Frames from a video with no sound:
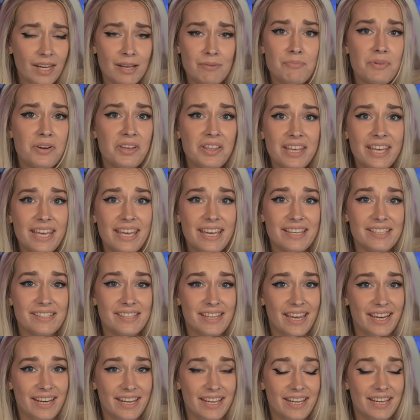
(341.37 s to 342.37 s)
I'm really
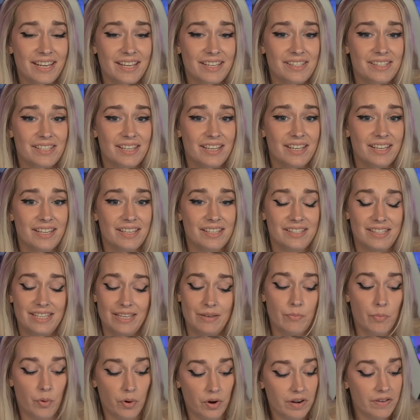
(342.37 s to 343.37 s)
excited to
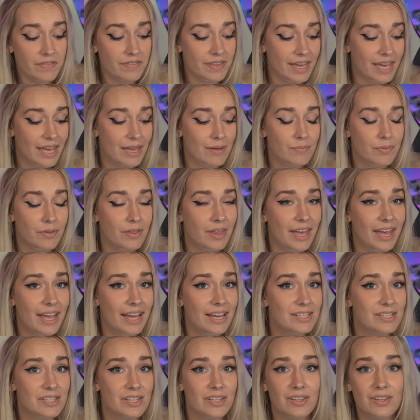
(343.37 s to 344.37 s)
see more of the
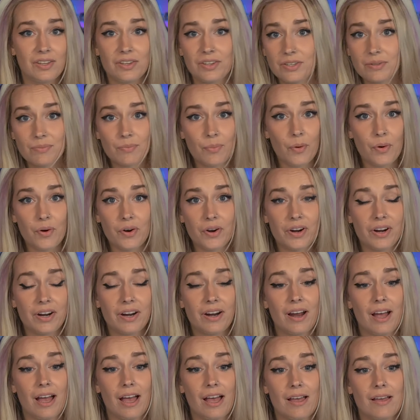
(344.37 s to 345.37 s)
gameplay, to learn
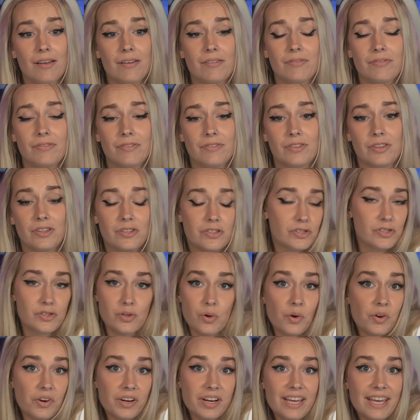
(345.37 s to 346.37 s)
more of the
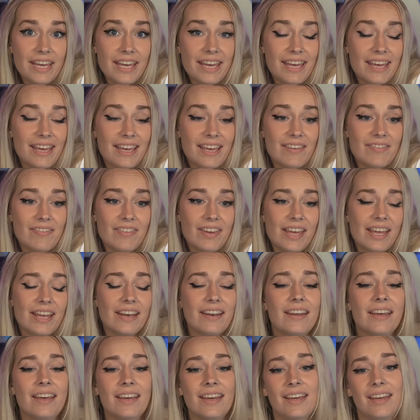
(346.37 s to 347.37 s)
story,
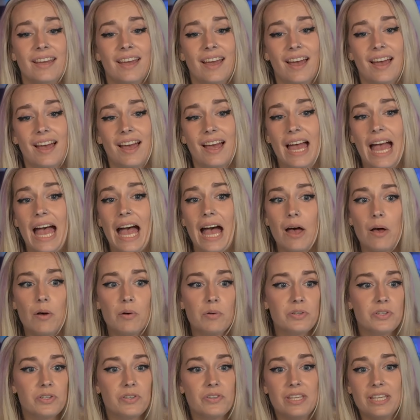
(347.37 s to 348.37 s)
even. Uh,
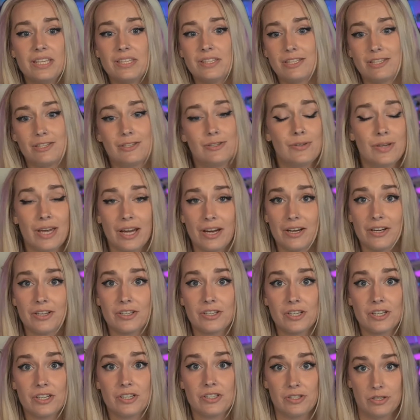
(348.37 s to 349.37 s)
how do these two
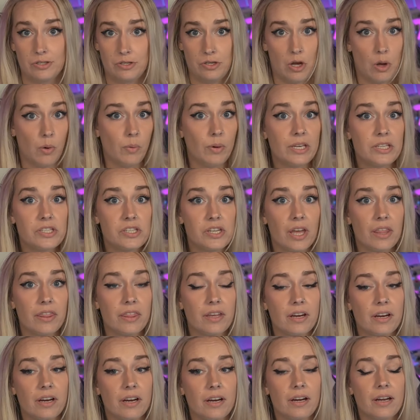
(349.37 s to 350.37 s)
characters know each
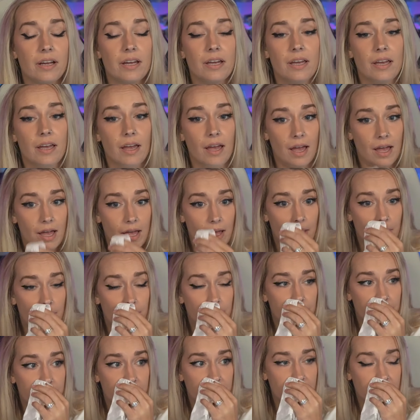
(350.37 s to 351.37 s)
other?
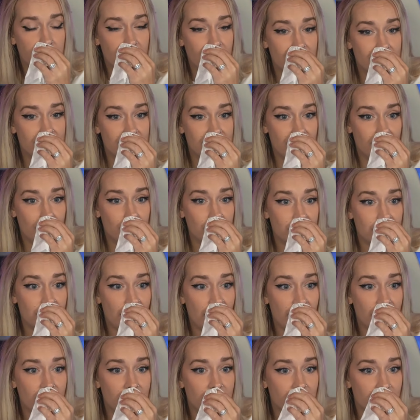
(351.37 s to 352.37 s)
Um, it seems
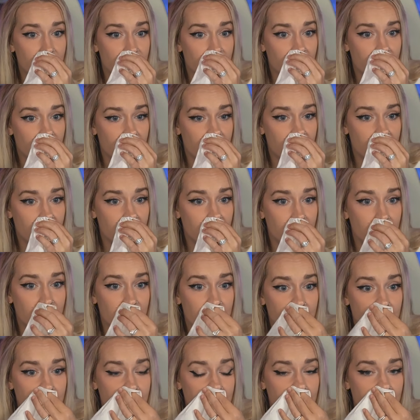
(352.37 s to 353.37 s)
like
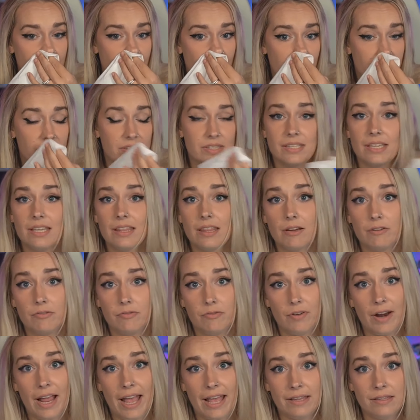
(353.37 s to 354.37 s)
obviously they're
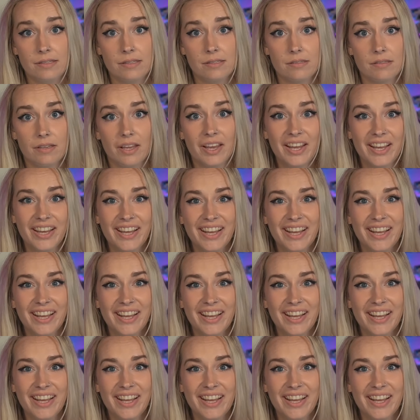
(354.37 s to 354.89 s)
friends.